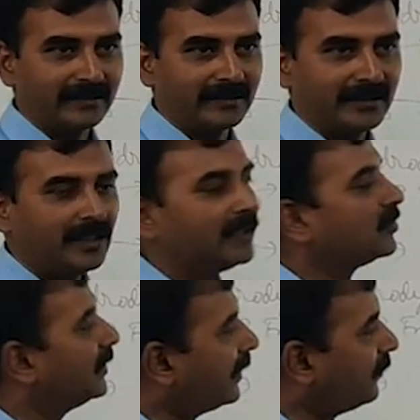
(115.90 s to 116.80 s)
So
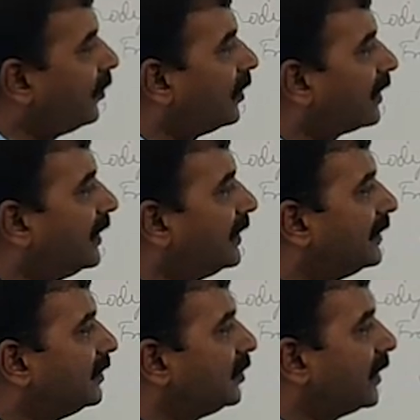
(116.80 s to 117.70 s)
therefore, you
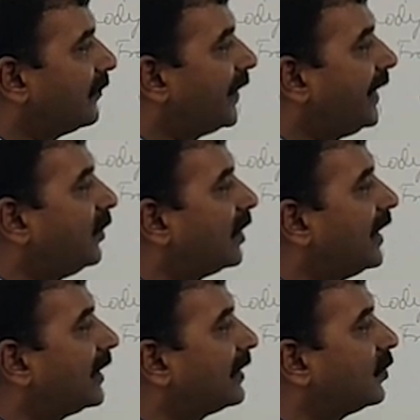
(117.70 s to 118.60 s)
can find one or
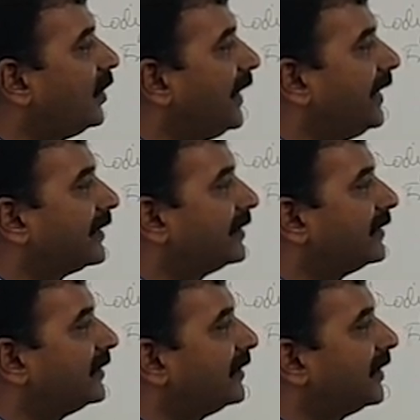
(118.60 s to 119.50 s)
two layers.
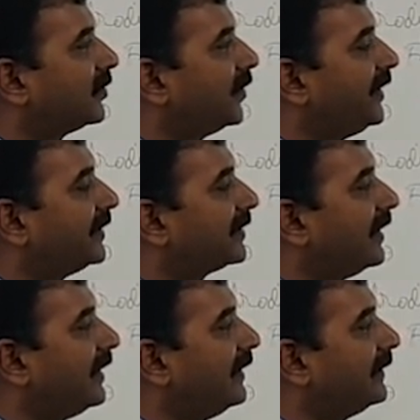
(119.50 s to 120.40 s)
That's why it is
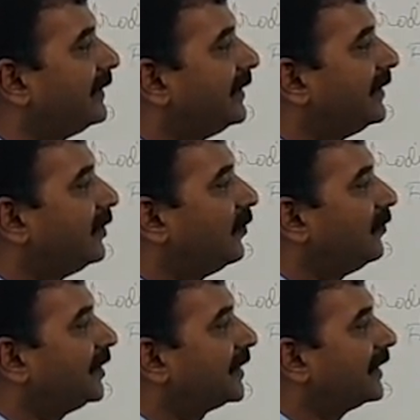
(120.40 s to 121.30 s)
called
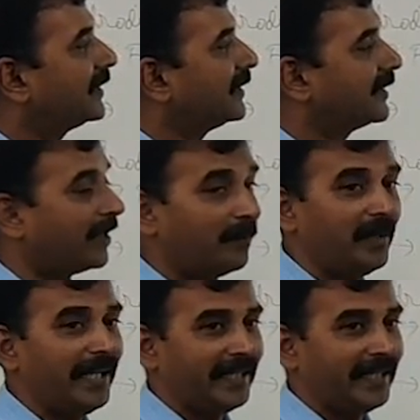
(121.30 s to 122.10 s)
viscous sublayer,